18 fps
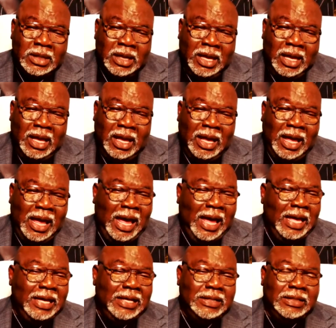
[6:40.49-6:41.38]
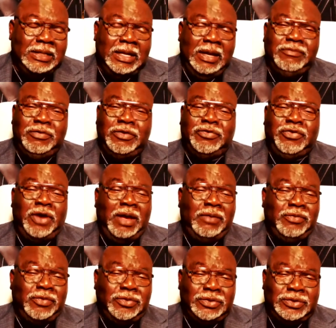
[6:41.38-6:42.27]
I had never
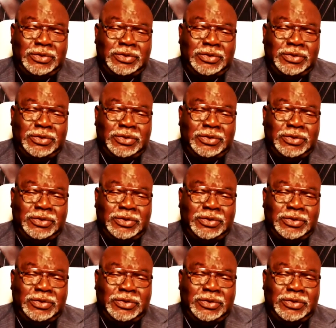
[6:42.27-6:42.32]
traveled